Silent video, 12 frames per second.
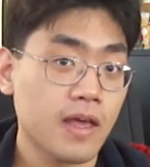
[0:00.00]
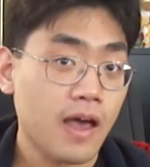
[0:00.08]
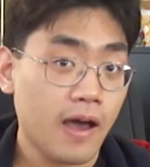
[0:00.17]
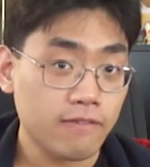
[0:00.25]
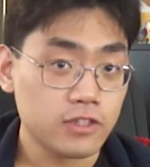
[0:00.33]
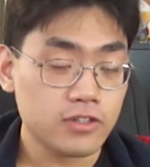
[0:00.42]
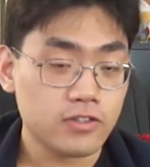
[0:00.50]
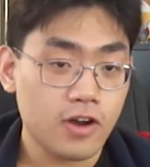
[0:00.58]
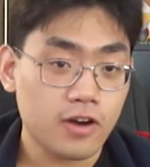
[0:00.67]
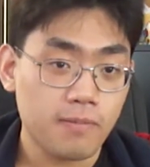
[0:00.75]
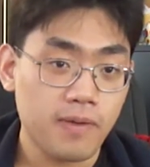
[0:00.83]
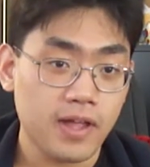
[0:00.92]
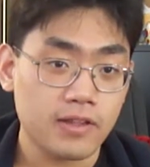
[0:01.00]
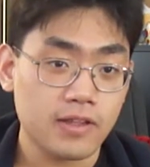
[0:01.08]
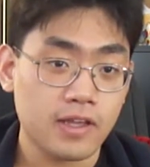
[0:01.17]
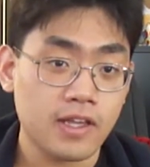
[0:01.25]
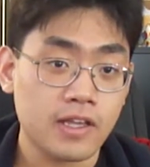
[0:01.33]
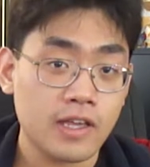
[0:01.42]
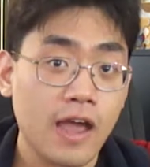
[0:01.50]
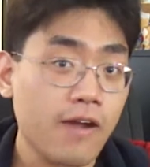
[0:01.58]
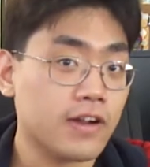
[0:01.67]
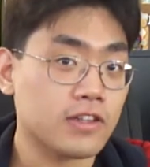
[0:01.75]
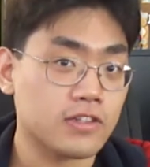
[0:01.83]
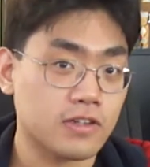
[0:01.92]
I'm just talking about the
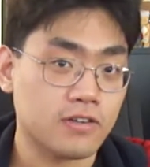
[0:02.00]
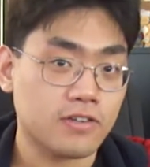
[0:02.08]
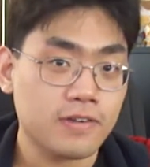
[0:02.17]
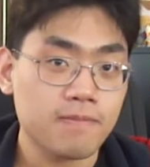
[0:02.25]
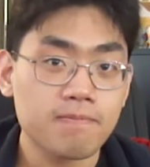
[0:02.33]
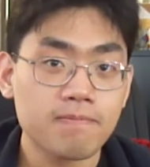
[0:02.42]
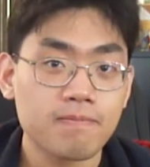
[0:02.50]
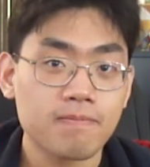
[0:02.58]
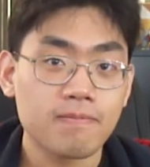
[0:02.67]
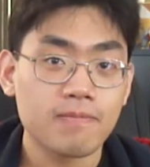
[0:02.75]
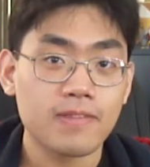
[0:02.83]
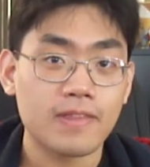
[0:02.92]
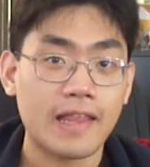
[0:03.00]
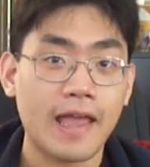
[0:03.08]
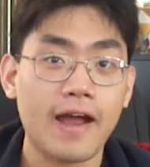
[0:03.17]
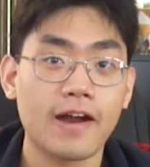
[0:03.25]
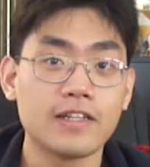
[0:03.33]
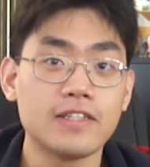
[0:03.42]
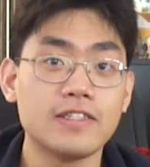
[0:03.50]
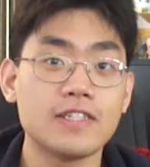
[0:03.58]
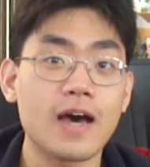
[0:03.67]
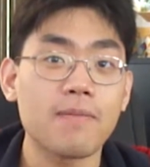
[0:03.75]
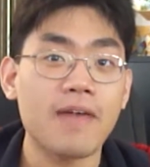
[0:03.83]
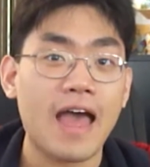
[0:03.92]
characters. They are
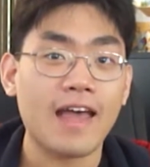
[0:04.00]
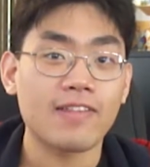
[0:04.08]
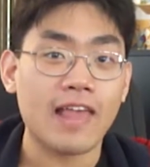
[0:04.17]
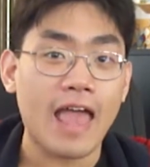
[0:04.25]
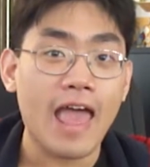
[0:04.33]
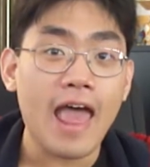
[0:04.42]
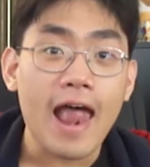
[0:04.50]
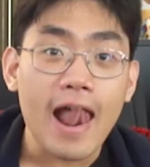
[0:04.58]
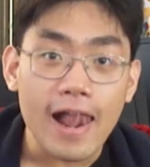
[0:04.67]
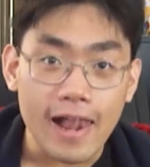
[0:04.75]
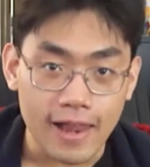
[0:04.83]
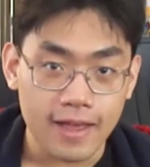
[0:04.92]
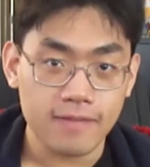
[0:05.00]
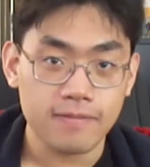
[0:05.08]
dumb as hell.